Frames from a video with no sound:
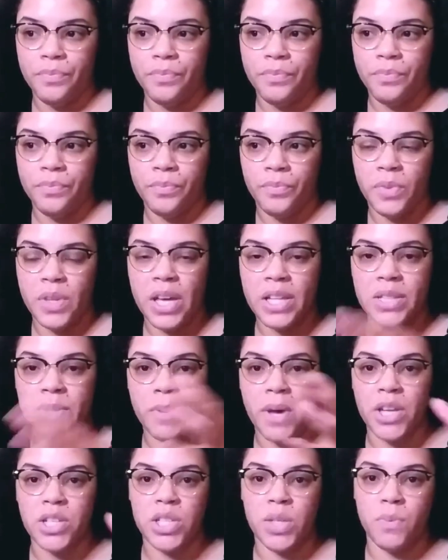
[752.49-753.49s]
That's
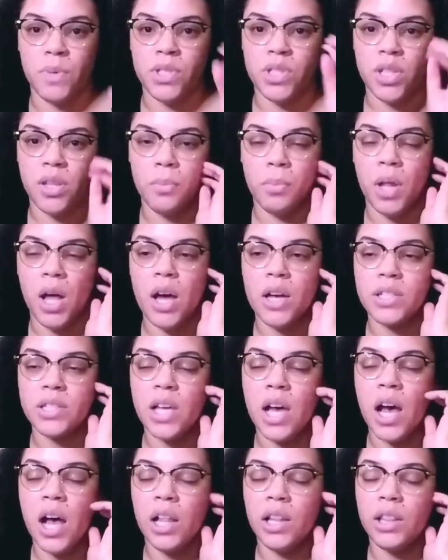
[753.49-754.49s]
why she went to the blogs.
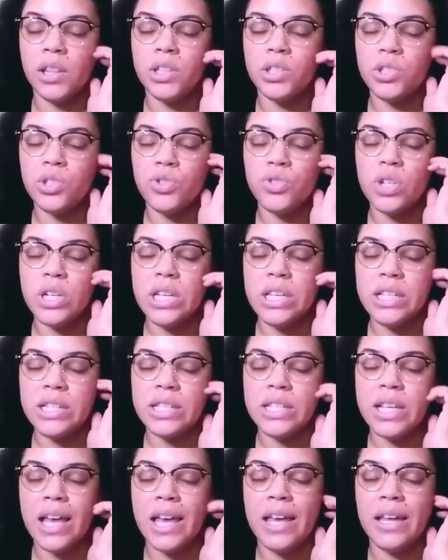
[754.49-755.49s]
Uh, Latrice
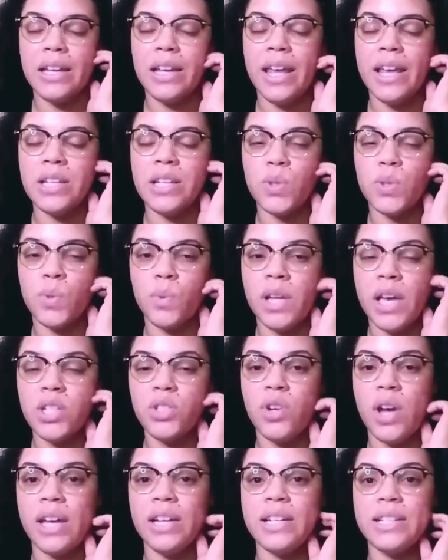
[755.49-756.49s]
and Antoinette
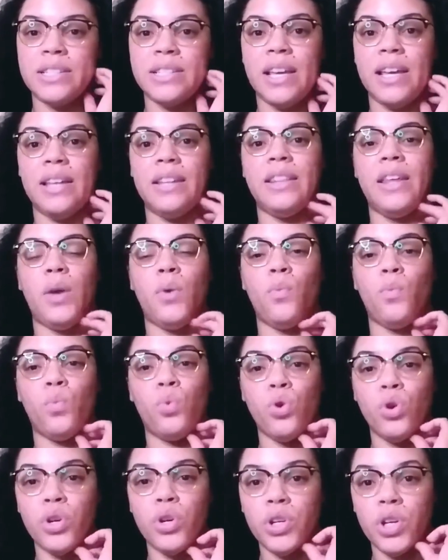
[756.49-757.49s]
tried to say they
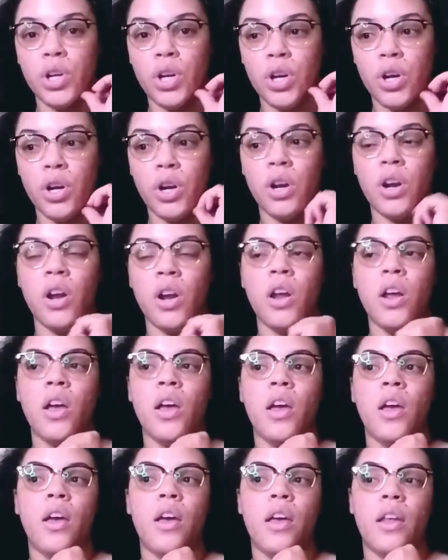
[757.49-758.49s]
warned her
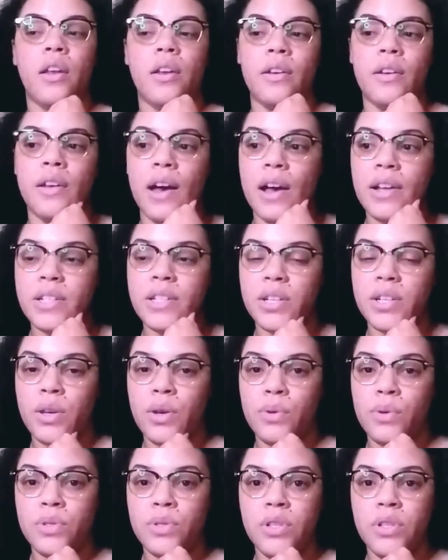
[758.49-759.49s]
not to go
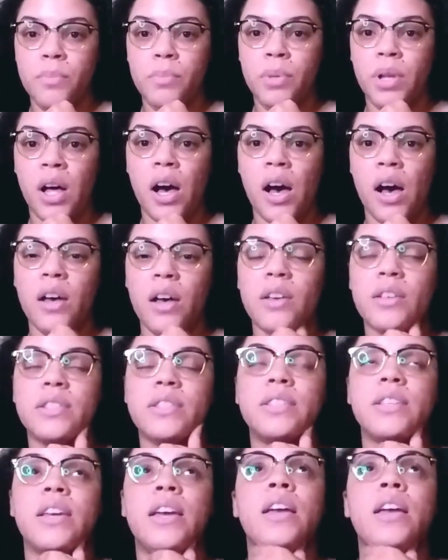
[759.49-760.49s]
to the blogs.
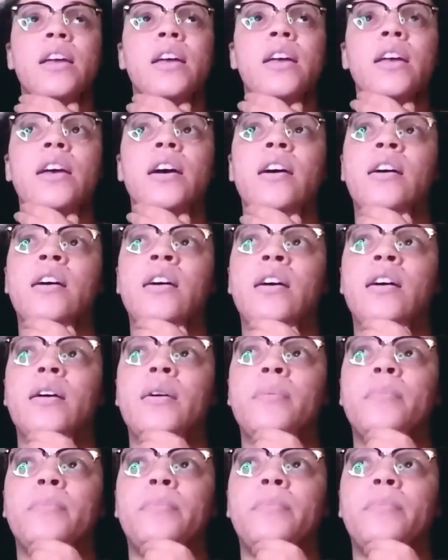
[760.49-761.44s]
Um,